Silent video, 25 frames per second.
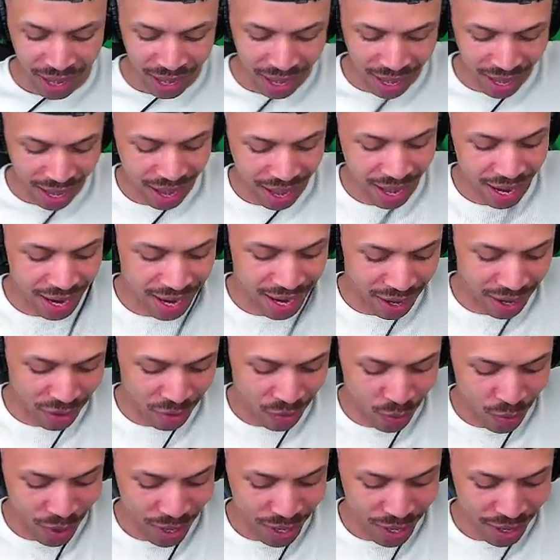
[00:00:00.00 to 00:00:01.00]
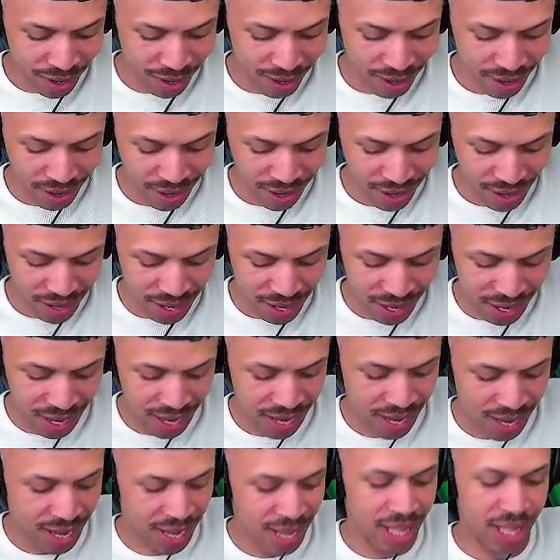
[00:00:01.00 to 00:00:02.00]
Another one.
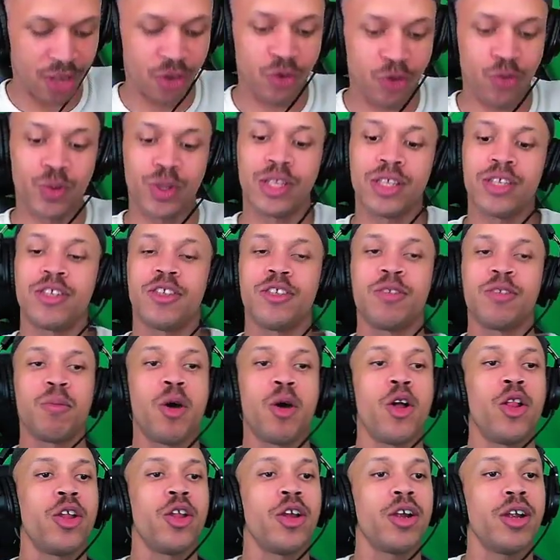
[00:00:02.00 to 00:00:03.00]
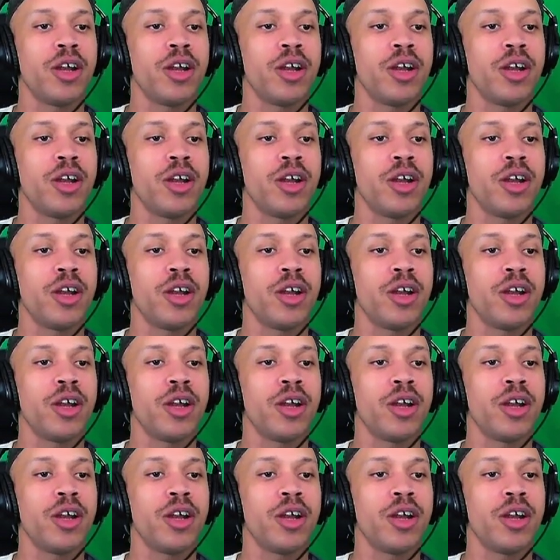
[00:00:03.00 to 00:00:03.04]
This one's smaller.